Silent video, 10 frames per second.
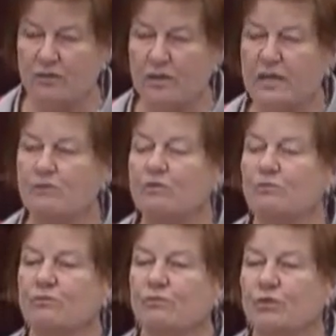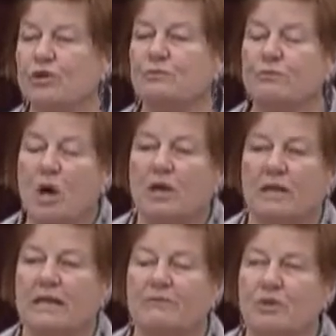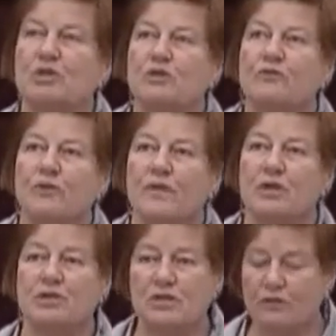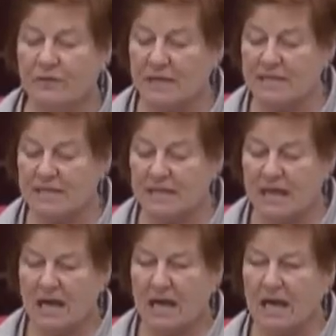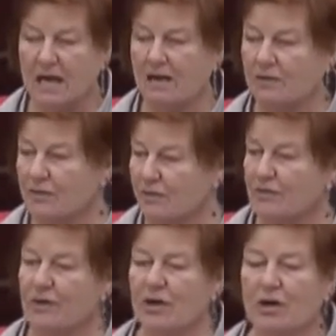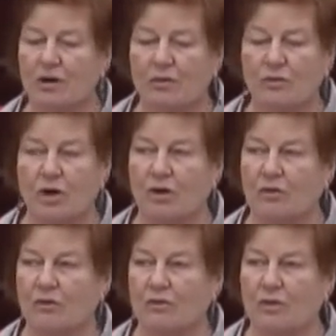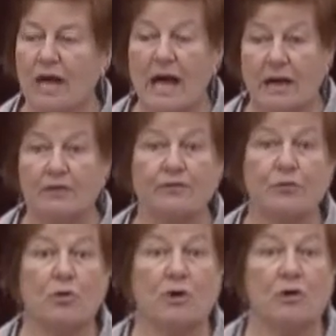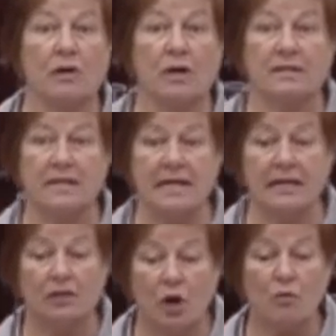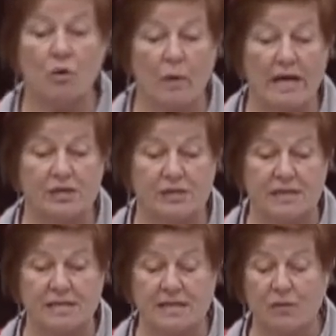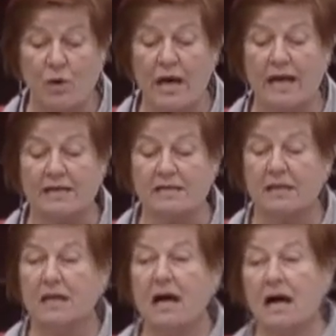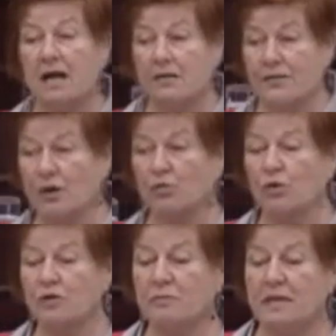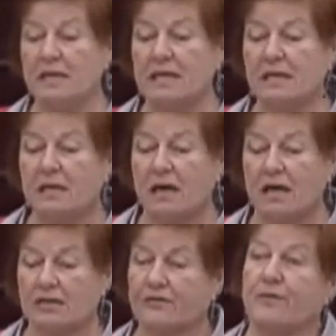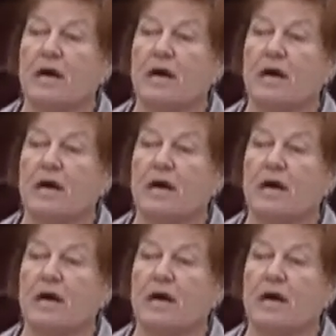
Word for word: In return for their service and for taking lower wages as they went, there would be a